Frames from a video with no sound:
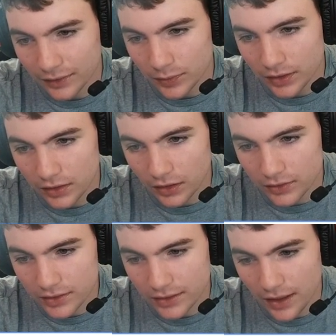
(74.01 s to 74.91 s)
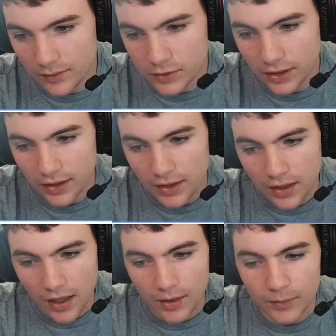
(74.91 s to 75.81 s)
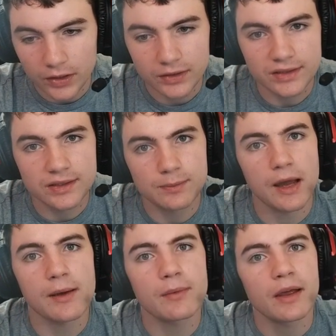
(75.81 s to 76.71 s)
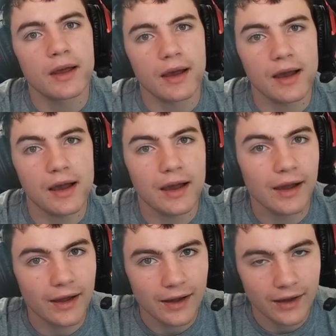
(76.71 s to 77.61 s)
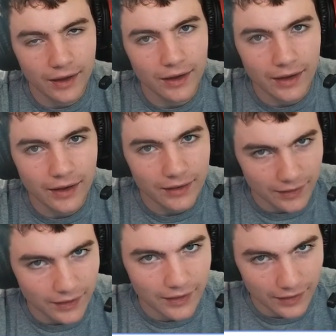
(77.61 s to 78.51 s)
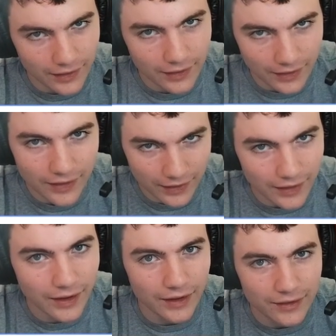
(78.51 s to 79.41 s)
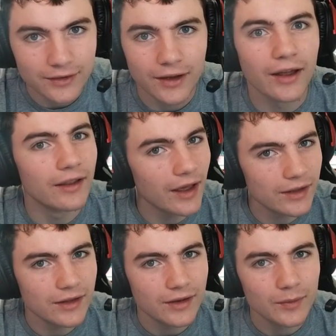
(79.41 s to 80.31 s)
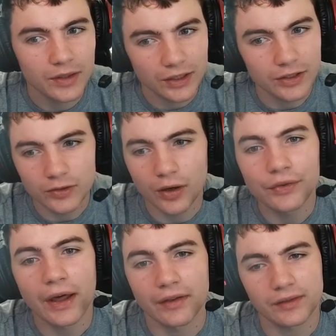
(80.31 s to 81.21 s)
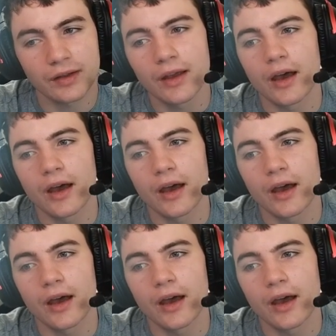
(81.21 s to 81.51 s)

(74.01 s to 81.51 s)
We're going to go into the game chat and we're going to spam ha ha ha ha ha ha ha ha ha ha ha, and then we're going to do our dance.